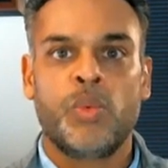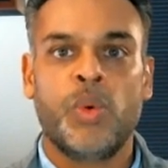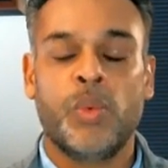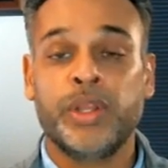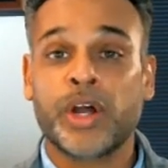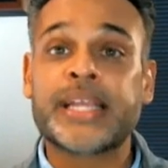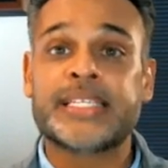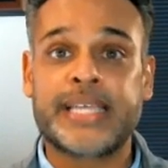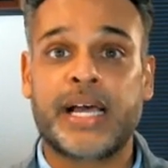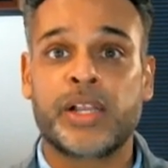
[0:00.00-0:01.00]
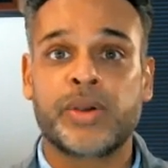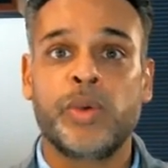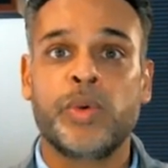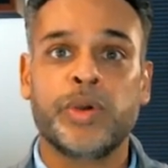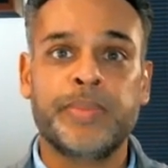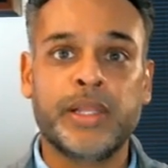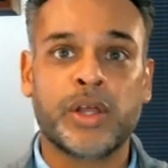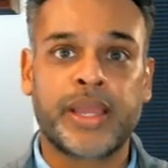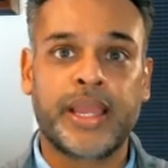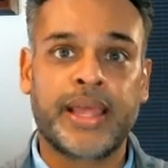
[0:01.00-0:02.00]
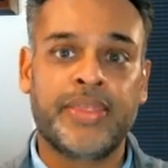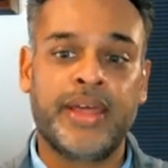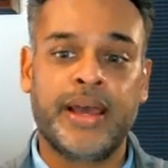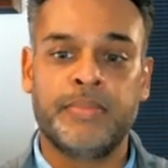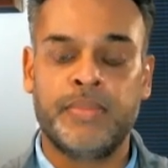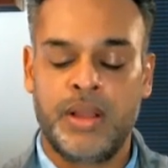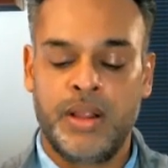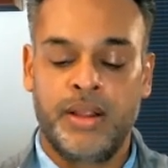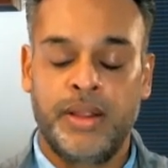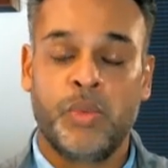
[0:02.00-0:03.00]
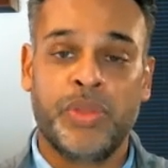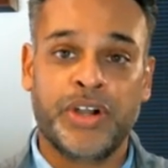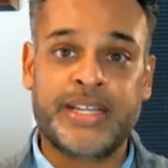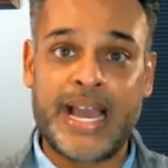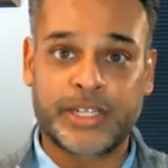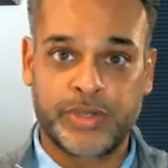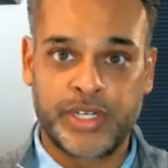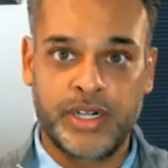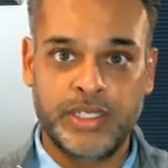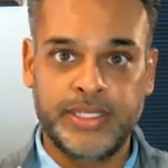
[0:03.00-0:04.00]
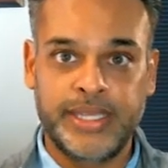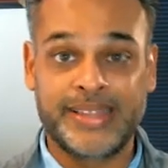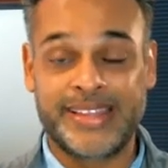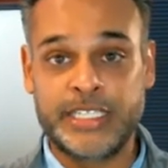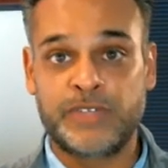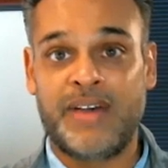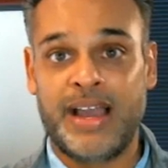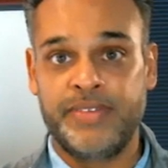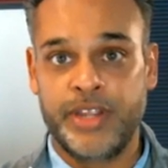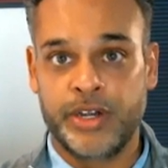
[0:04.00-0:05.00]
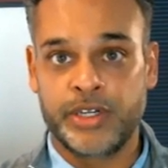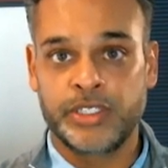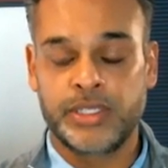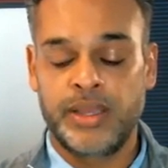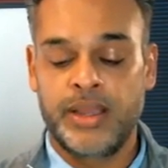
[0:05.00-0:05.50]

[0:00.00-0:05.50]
When we look at salary, we would be looking at them with their tax returns, at least 5 years,